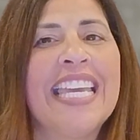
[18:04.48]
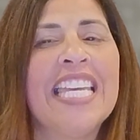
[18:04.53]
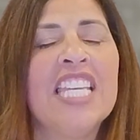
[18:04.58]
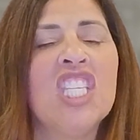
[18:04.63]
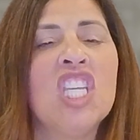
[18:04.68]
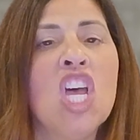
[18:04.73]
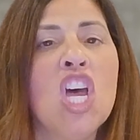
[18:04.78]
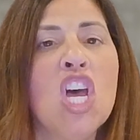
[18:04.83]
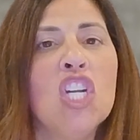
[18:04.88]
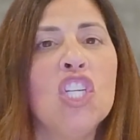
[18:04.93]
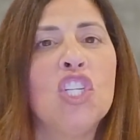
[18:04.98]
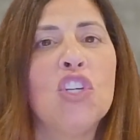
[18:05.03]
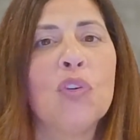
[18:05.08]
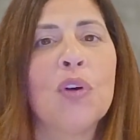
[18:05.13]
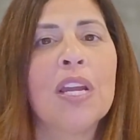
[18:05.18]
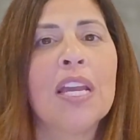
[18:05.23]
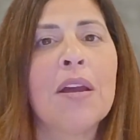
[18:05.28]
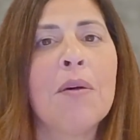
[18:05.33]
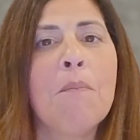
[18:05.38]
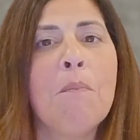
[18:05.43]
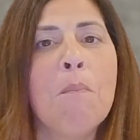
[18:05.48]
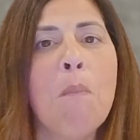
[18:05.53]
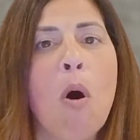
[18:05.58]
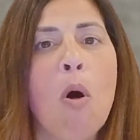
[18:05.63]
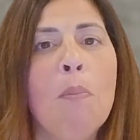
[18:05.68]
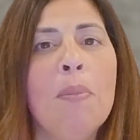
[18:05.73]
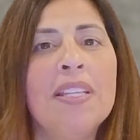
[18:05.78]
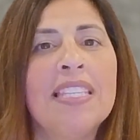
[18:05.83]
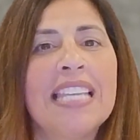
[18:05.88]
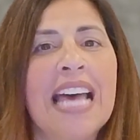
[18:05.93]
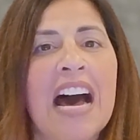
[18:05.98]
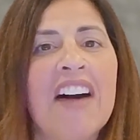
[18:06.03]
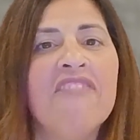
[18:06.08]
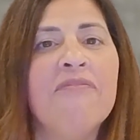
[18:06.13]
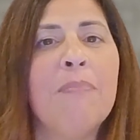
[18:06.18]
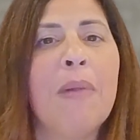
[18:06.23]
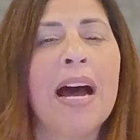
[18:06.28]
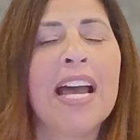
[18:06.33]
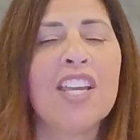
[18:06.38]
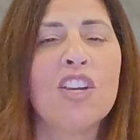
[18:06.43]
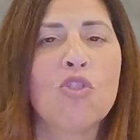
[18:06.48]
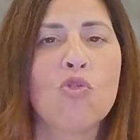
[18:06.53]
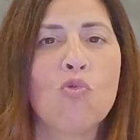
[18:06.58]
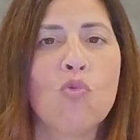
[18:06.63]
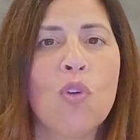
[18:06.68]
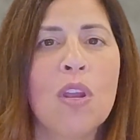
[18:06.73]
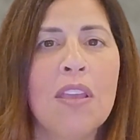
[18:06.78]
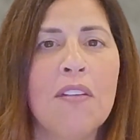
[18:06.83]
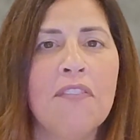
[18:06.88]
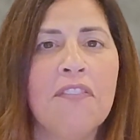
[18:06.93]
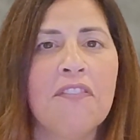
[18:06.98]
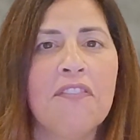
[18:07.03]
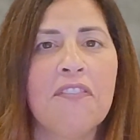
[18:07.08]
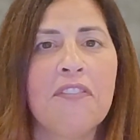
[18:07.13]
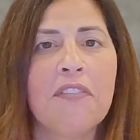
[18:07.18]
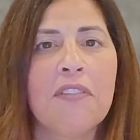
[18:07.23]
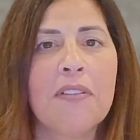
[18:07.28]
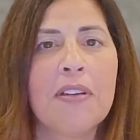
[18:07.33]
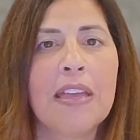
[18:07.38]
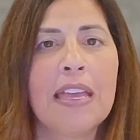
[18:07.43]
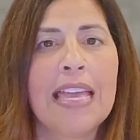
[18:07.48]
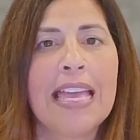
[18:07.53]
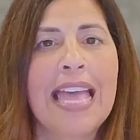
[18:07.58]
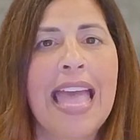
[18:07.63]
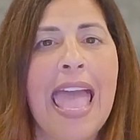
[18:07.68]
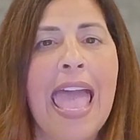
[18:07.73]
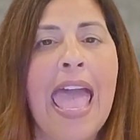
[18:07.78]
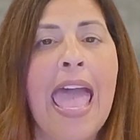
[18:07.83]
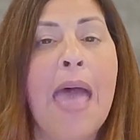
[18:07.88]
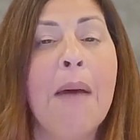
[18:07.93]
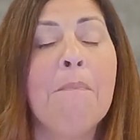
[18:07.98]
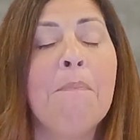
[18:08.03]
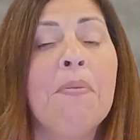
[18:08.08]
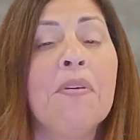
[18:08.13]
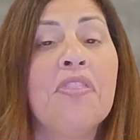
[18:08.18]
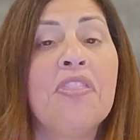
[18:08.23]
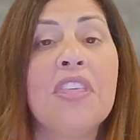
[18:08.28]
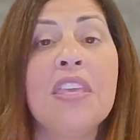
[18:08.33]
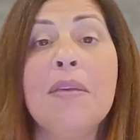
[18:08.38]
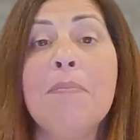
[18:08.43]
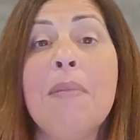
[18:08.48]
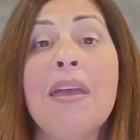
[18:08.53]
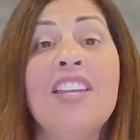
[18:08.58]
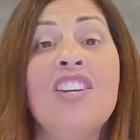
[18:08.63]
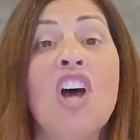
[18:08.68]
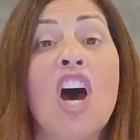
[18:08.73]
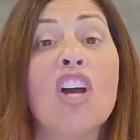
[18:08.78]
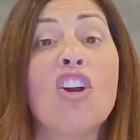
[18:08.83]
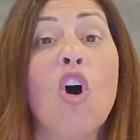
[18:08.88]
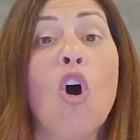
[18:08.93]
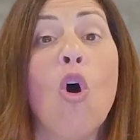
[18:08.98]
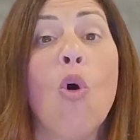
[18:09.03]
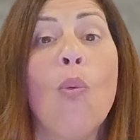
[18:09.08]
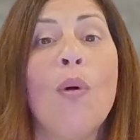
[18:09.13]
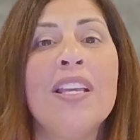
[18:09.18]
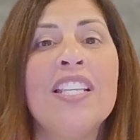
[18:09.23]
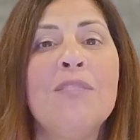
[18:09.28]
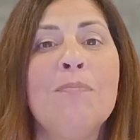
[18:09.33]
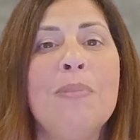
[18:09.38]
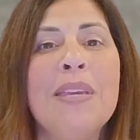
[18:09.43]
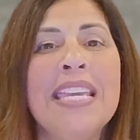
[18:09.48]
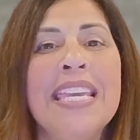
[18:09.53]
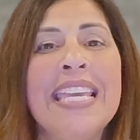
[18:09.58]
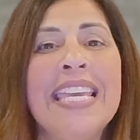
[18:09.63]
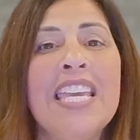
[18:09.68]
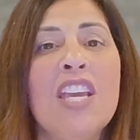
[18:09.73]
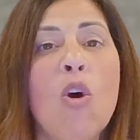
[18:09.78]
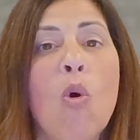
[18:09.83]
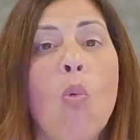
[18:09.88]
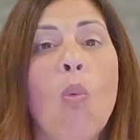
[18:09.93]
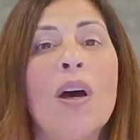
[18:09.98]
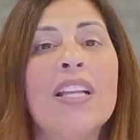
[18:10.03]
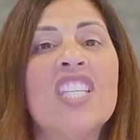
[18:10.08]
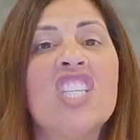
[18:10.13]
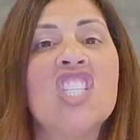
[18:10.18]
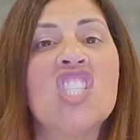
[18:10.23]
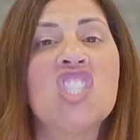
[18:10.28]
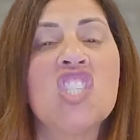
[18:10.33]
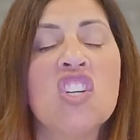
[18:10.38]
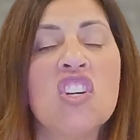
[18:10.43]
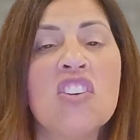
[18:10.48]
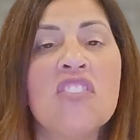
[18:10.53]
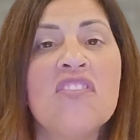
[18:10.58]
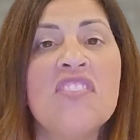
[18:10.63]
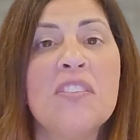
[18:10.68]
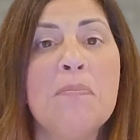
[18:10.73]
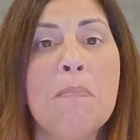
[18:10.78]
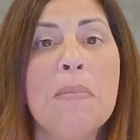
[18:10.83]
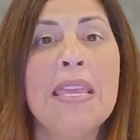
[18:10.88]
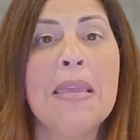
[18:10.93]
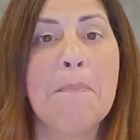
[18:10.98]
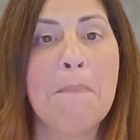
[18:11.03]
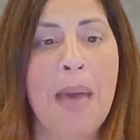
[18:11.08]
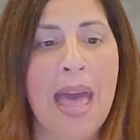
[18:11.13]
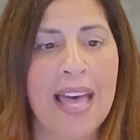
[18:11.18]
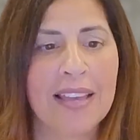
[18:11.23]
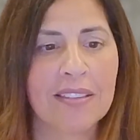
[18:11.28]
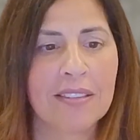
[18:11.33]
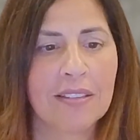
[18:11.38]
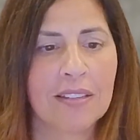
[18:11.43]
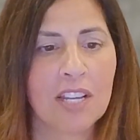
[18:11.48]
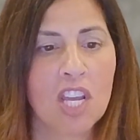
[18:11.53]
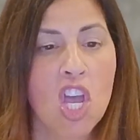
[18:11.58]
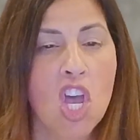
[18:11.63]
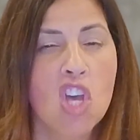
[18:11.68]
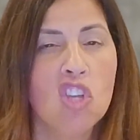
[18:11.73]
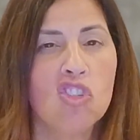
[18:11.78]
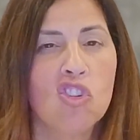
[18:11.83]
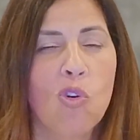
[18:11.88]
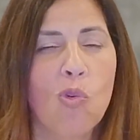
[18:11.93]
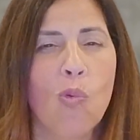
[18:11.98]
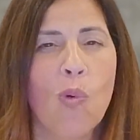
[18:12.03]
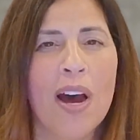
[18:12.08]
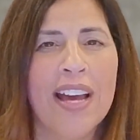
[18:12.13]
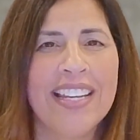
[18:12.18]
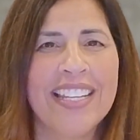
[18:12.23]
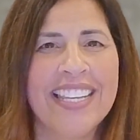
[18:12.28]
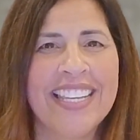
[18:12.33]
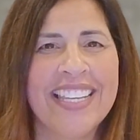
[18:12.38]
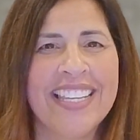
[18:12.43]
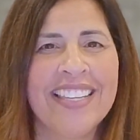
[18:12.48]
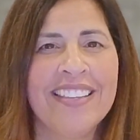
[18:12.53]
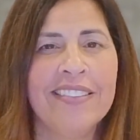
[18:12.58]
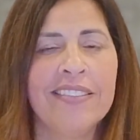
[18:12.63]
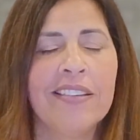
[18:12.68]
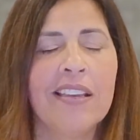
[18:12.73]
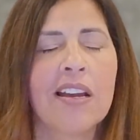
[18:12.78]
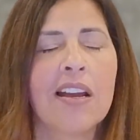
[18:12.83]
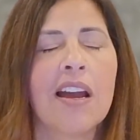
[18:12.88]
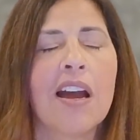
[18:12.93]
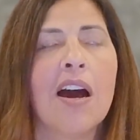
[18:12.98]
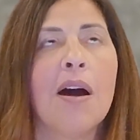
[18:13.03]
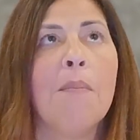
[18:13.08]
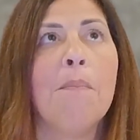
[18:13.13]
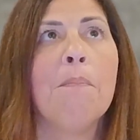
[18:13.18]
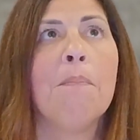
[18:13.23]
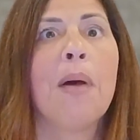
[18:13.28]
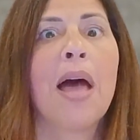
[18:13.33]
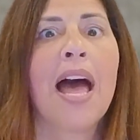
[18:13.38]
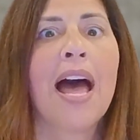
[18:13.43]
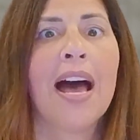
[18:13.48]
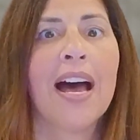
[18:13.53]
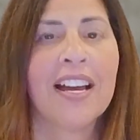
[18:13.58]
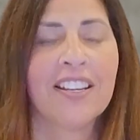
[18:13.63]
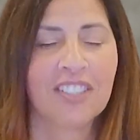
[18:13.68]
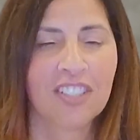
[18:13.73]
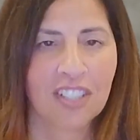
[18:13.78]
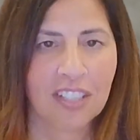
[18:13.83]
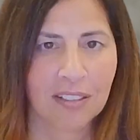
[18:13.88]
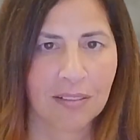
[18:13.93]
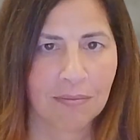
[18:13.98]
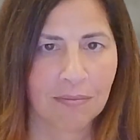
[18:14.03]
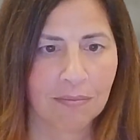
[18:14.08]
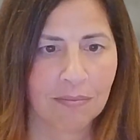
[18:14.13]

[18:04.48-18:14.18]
is during moments of my grief, empathy may not always be what serves me best. So what is compassion?